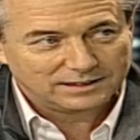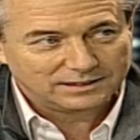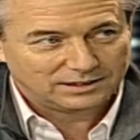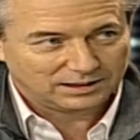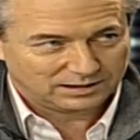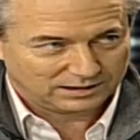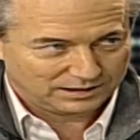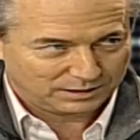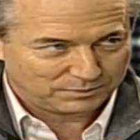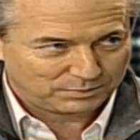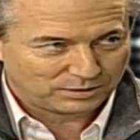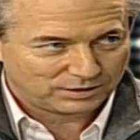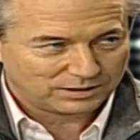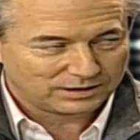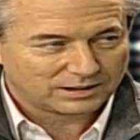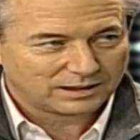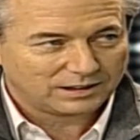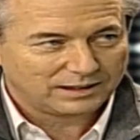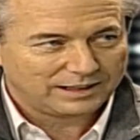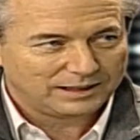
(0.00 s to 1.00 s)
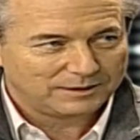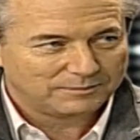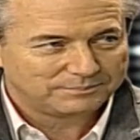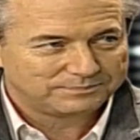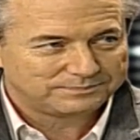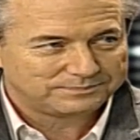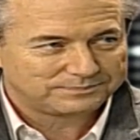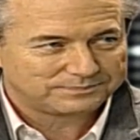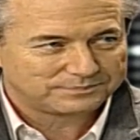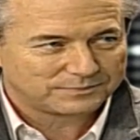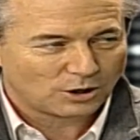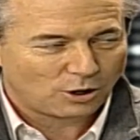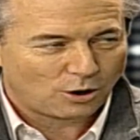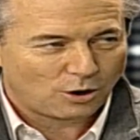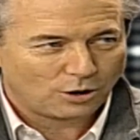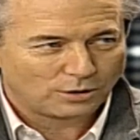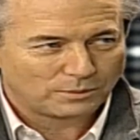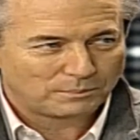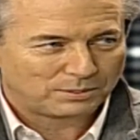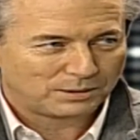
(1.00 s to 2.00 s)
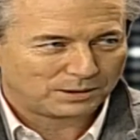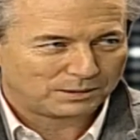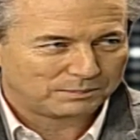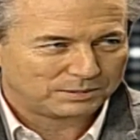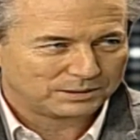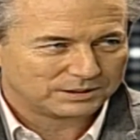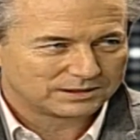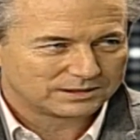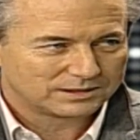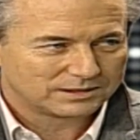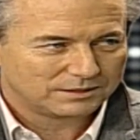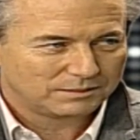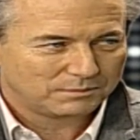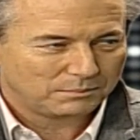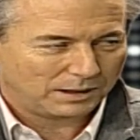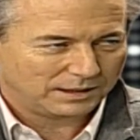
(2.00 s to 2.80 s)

deliberately, on purpose.